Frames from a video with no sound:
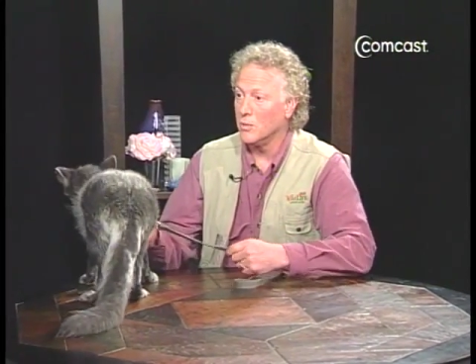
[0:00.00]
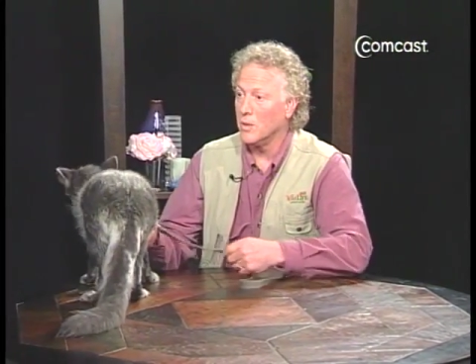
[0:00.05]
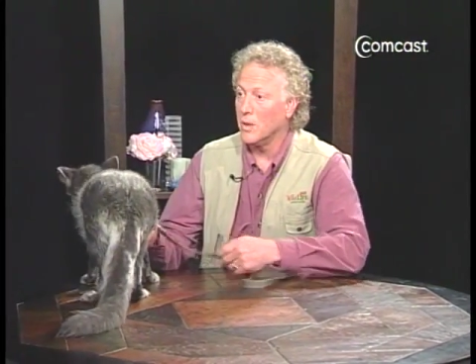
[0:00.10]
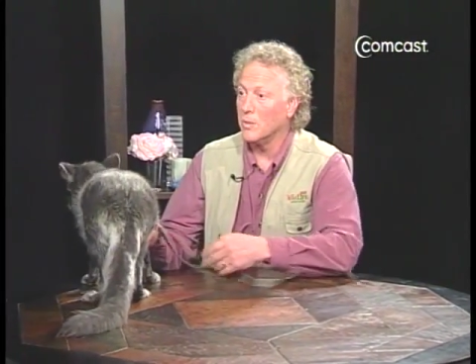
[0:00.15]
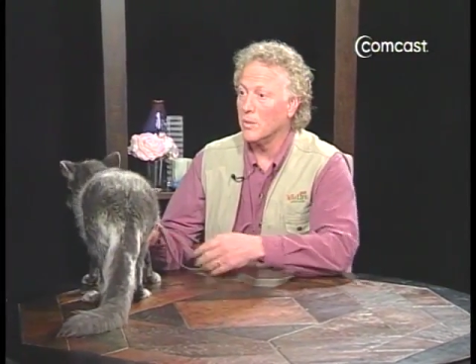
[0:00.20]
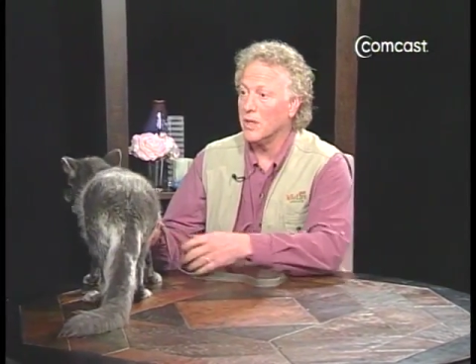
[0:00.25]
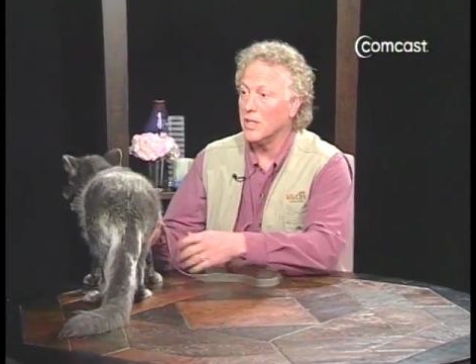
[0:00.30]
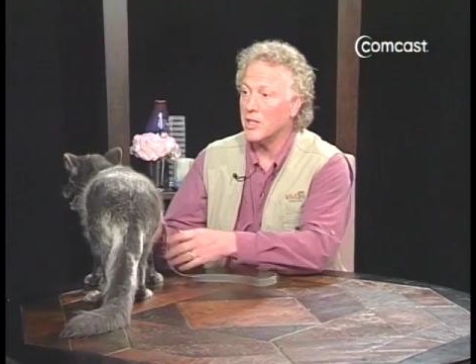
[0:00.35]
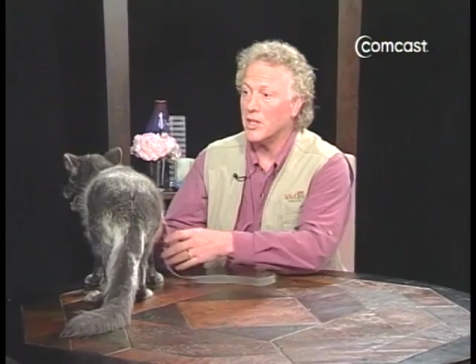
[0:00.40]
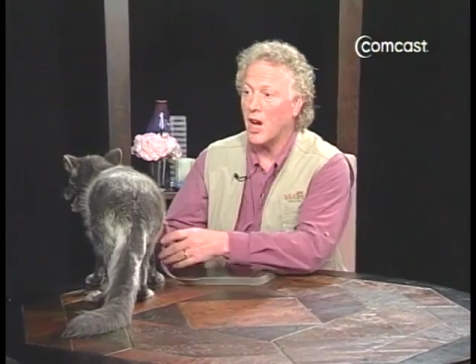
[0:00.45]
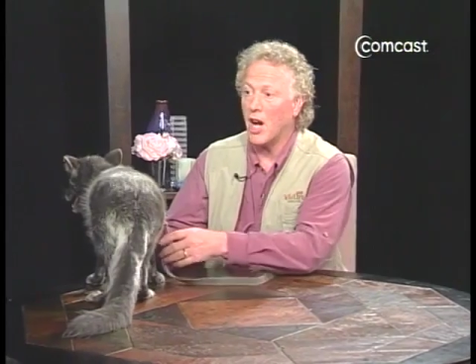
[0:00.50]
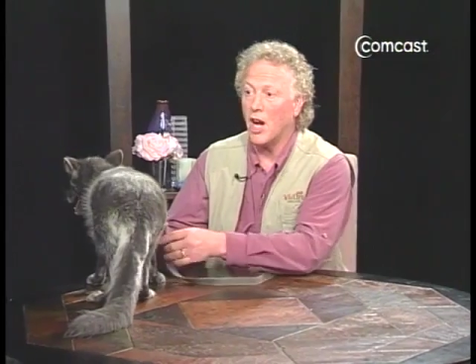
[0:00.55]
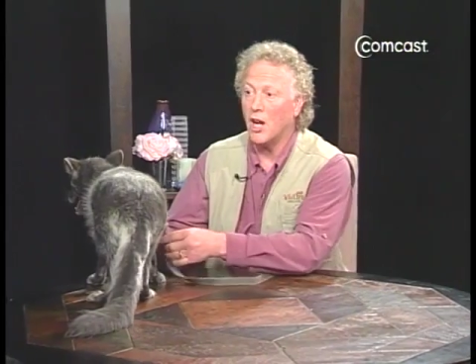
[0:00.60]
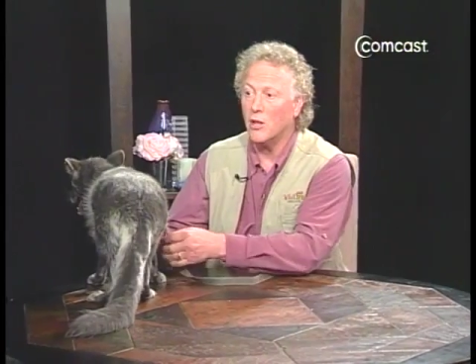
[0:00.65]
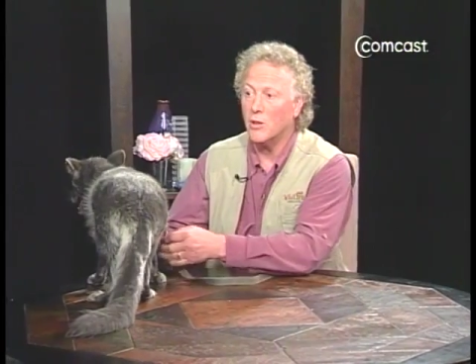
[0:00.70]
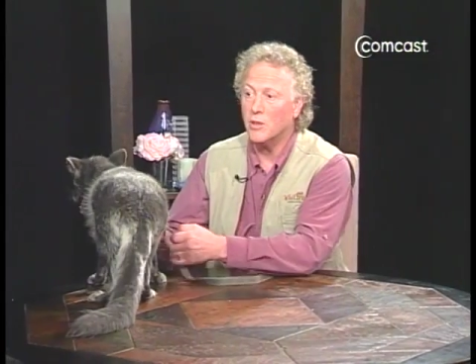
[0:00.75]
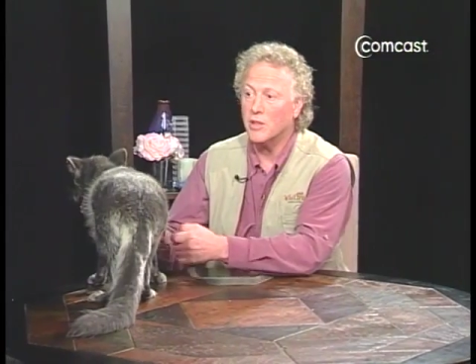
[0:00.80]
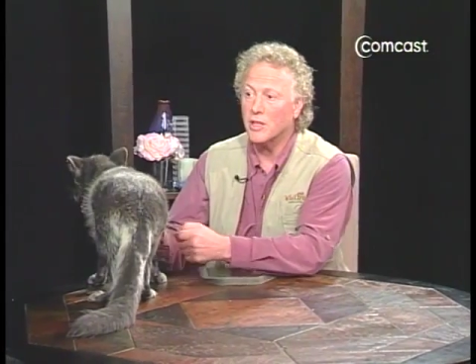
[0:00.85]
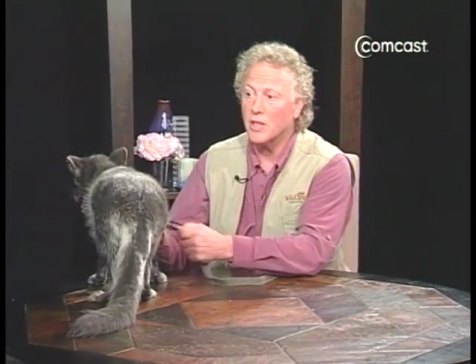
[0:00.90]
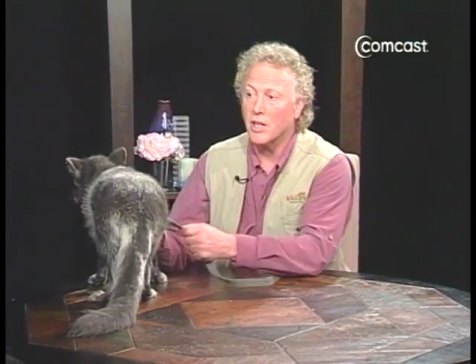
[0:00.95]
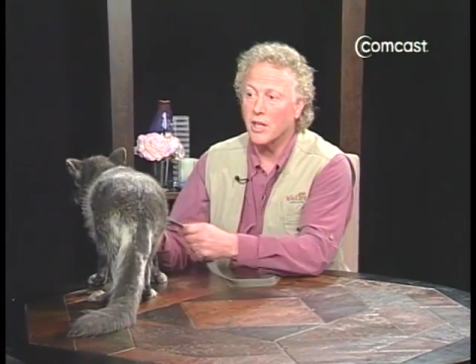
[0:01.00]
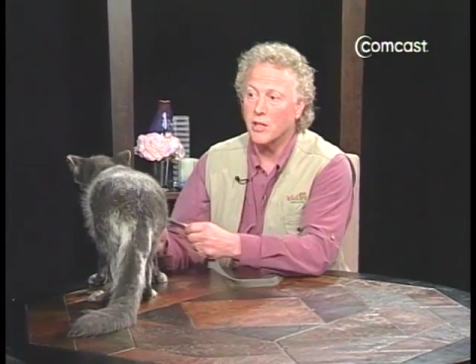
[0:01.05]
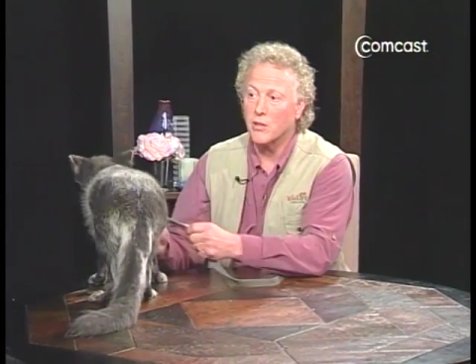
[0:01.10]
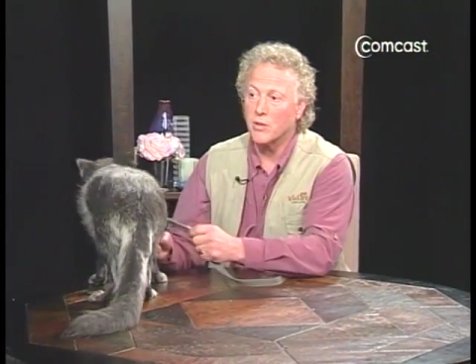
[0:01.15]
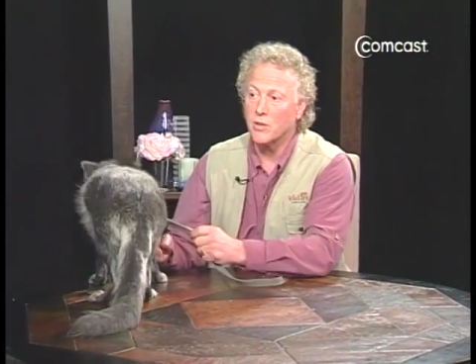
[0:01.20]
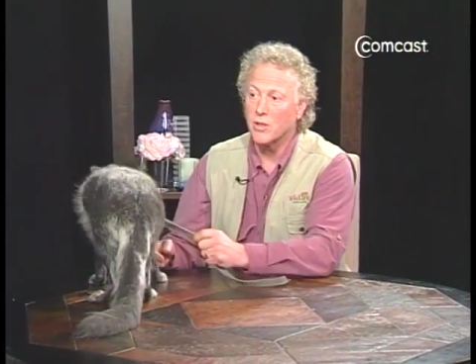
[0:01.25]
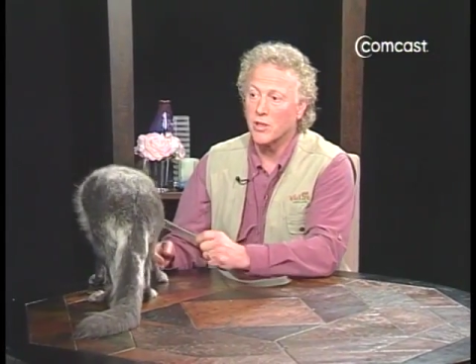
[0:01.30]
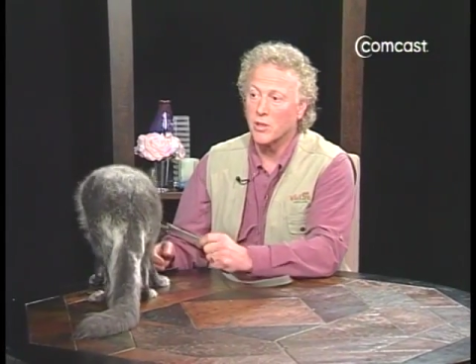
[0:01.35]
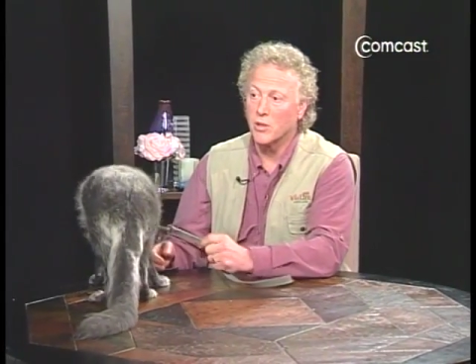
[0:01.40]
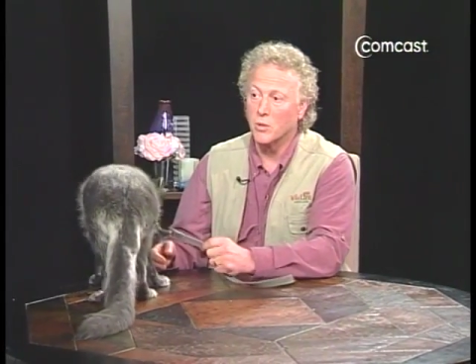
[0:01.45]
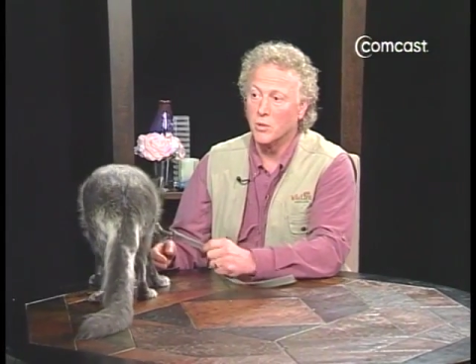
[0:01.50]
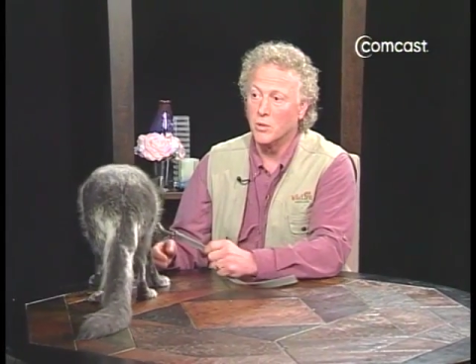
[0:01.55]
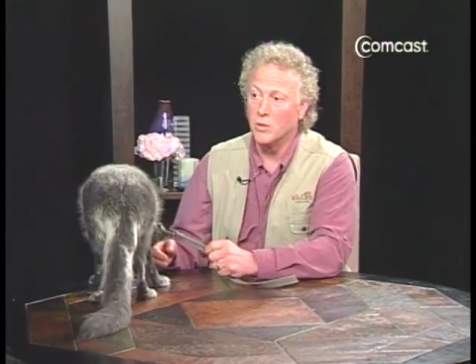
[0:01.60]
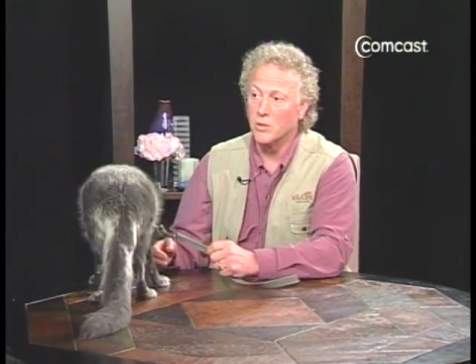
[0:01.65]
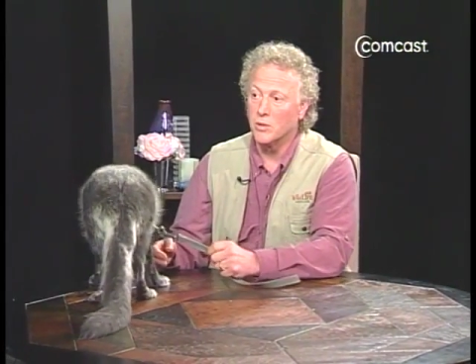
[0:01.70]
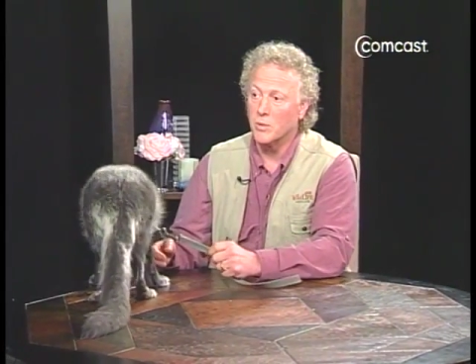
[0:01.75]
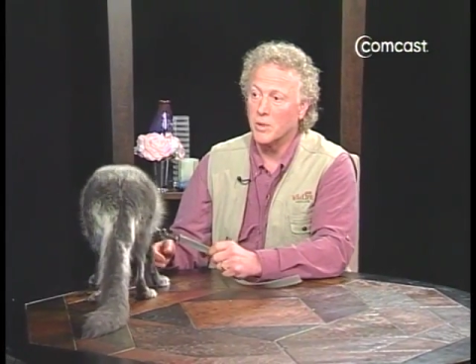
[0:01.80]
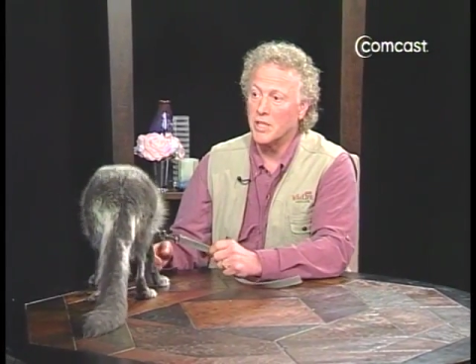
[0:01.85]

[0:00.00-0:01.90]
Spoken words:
We reach hundreds and hundreds of schools,